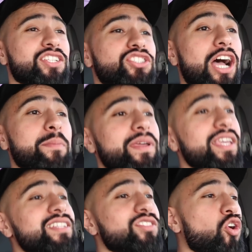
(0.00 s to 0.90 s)
shop
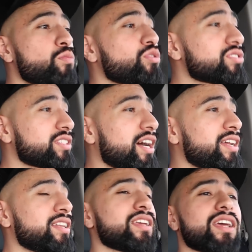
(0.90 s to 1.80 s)
is almost
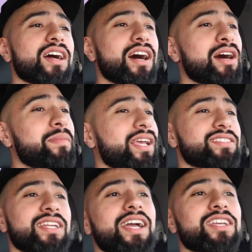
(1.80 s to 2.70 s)
done. Like I
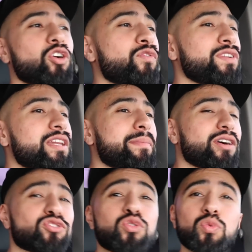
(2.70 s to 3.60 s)
said, guys, hopefully in
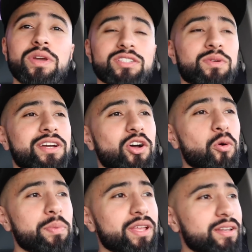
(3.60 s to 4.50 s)
about 2 weeks, we're gonna
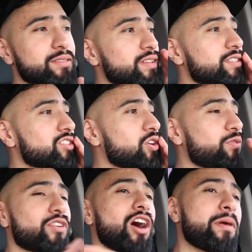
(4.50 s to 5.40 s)
open. So
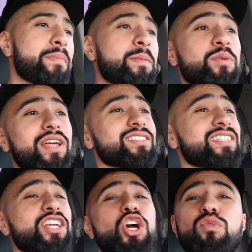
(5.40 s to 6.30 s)
for all my people that's
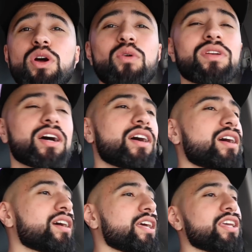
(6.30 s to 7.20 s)
in
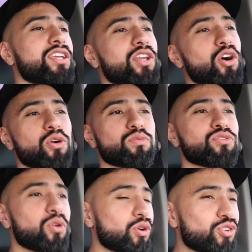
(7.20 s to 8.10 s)
Corona, you know,
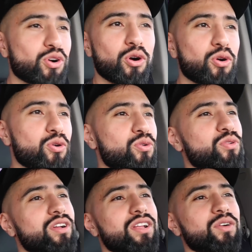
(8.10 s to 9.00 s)
Norco,
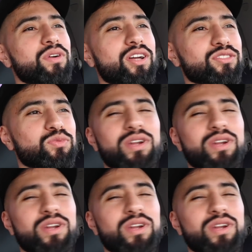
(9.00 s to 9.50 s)
what else?